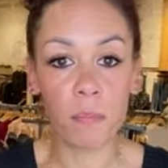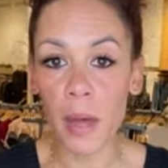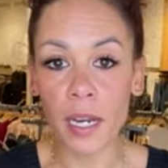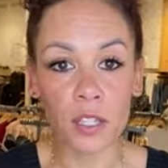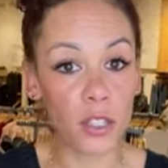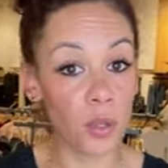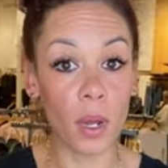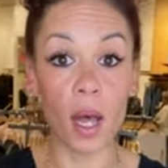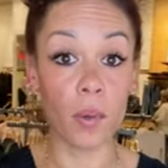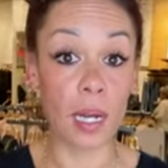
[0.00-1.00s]
bodysuit
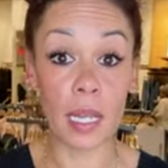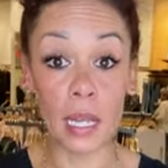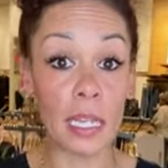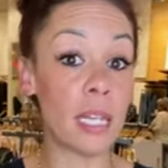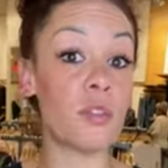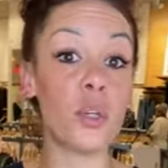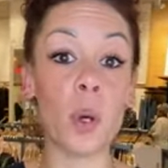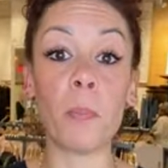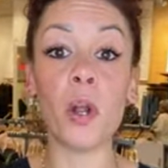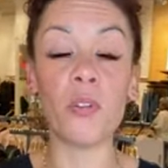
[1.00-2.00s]
already gives you a
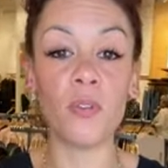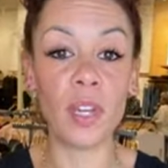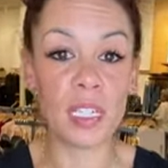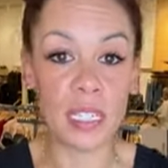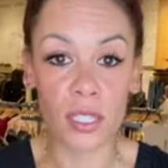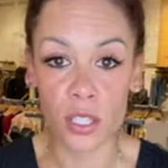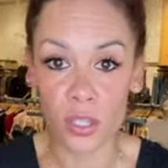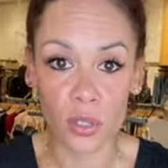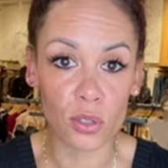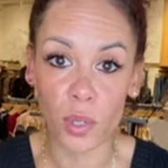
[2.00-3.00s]
perfect
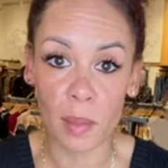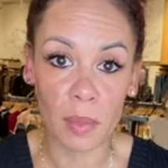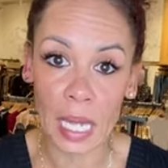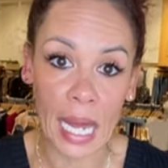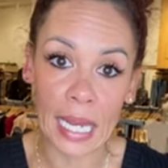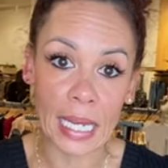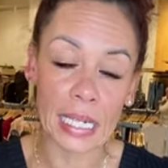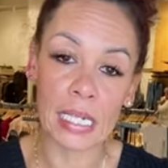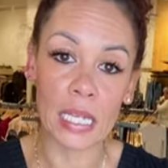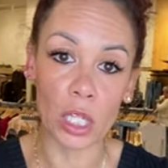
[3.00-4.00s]

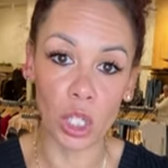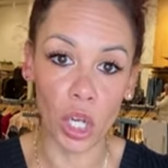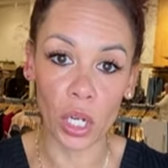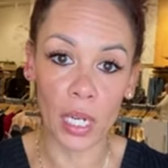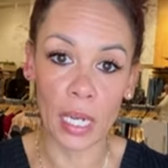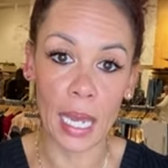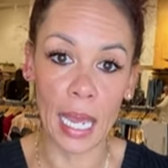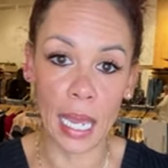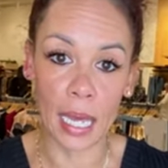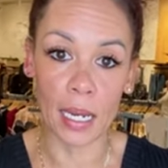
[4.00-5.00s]
streamlined look
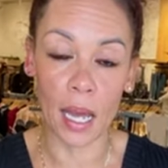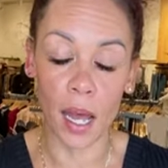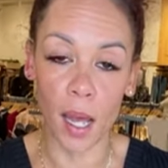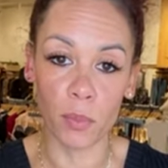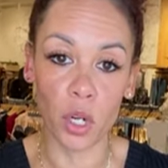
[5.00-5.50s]
and um,